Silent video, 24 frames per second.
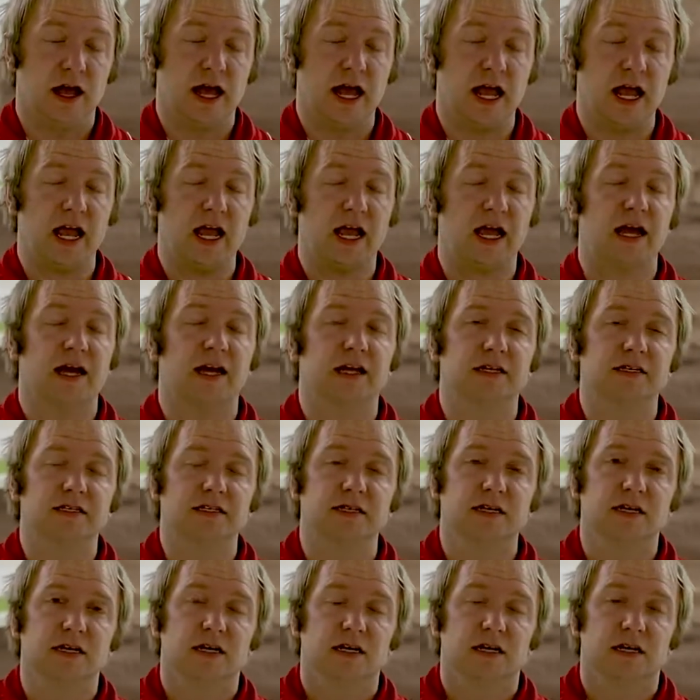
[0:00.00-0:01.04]
and
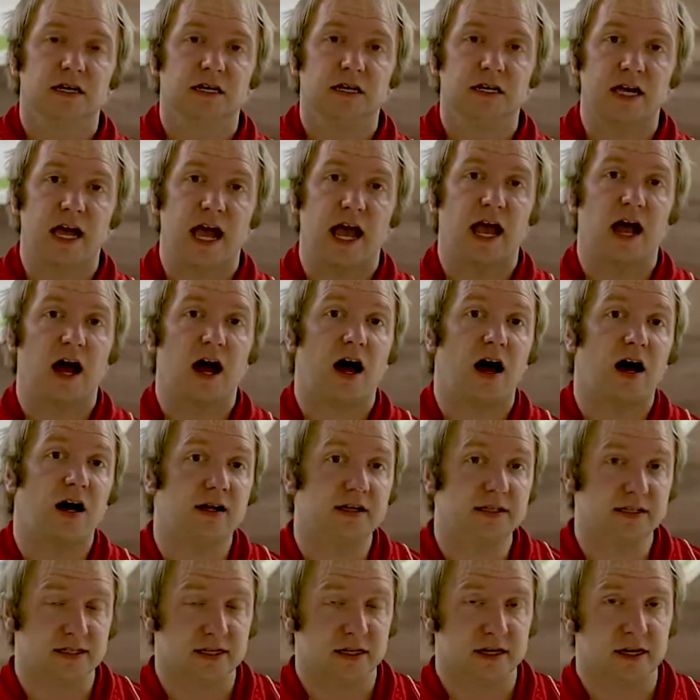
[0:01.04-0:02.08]
yet
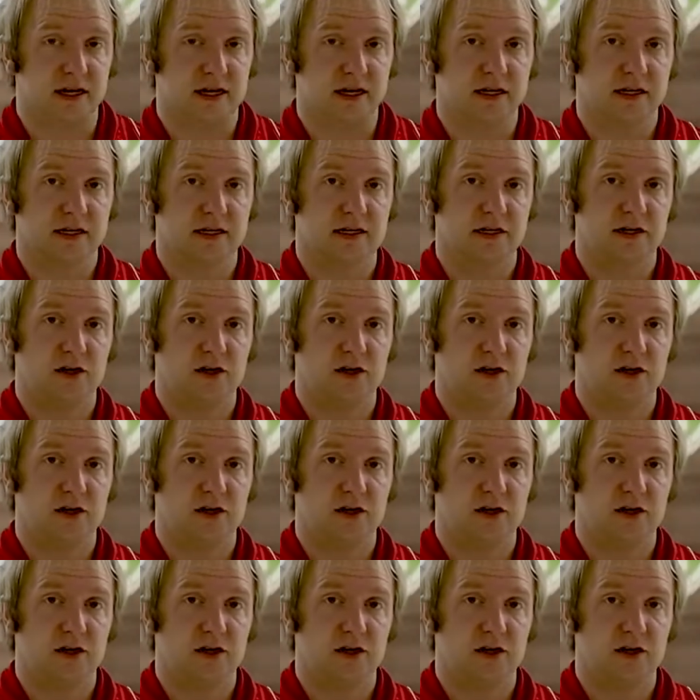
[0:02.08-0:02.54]
Uzzah